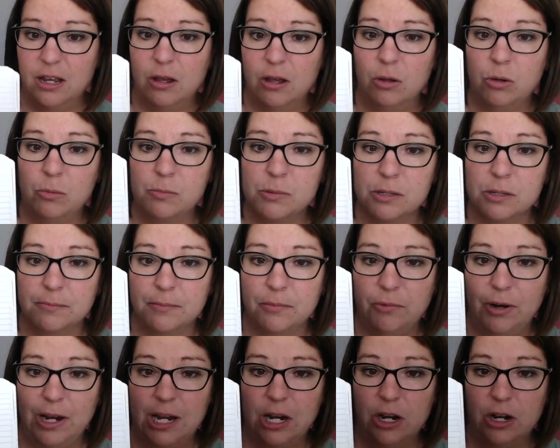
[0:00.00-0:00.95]
oops,
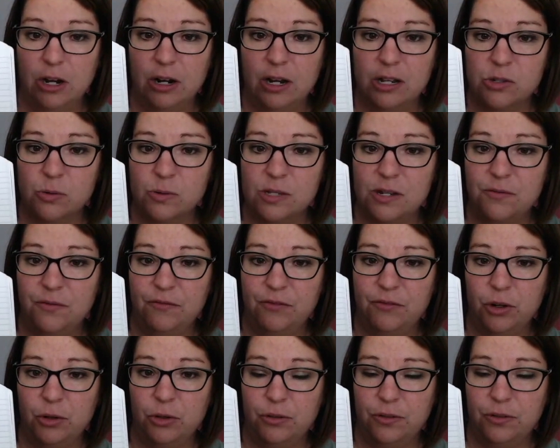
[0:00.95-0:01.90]
right here, so it's even
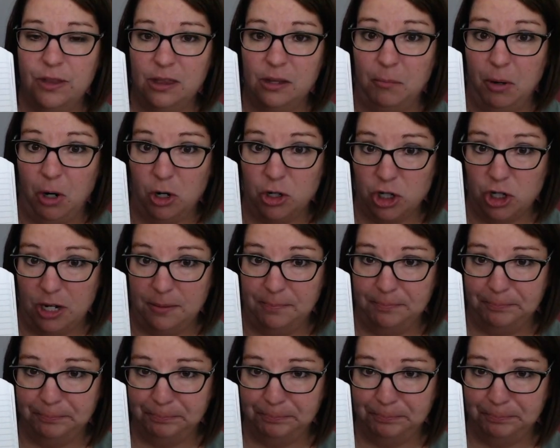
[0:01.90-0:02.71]
further than the margin.